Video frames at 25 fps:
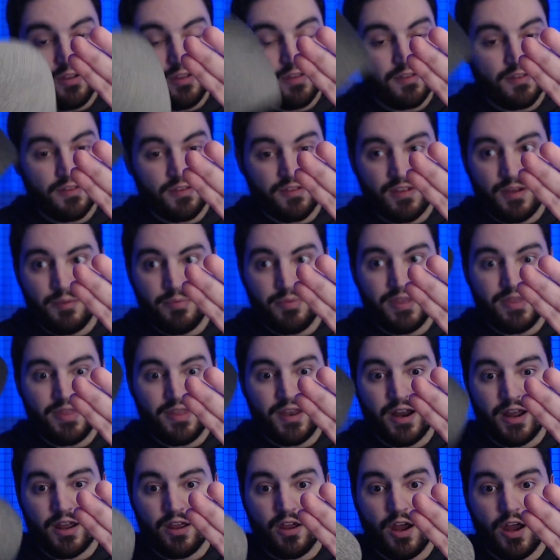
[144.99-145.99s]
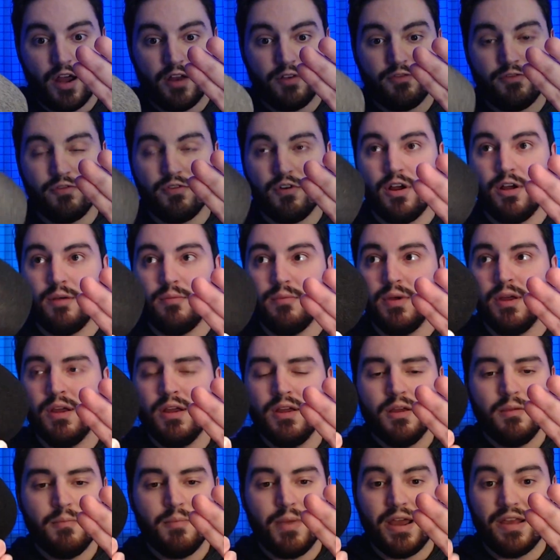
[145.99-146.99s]
This is something that I got from
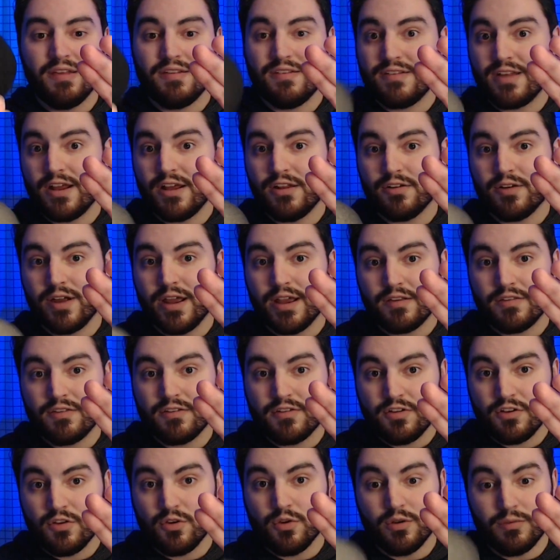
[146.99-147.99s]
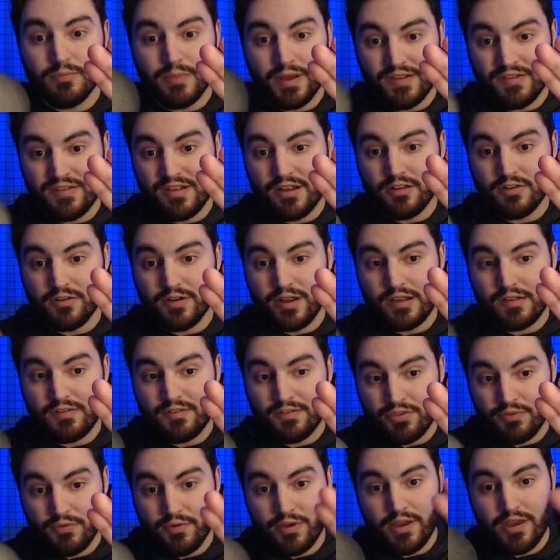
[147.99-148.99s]
my Stellar X2 and my Stellar
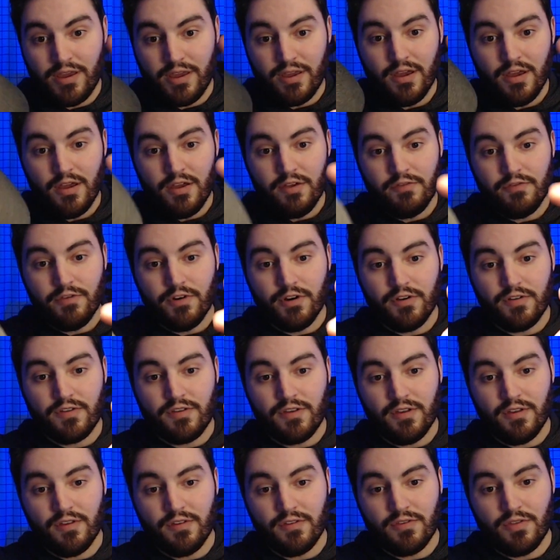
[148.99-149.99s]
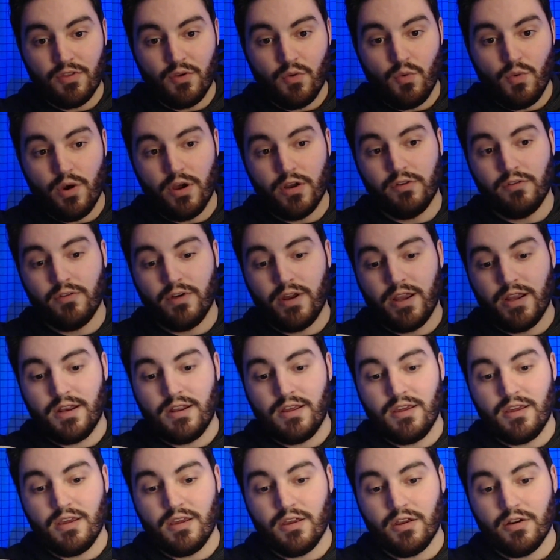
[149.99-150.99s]
X3 versus the one right
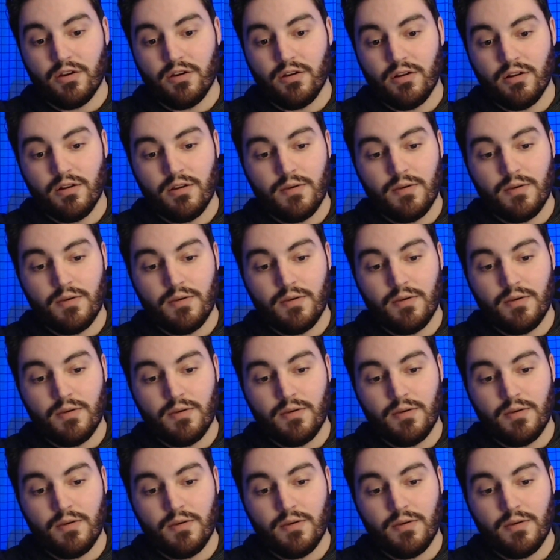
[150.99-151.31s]
here.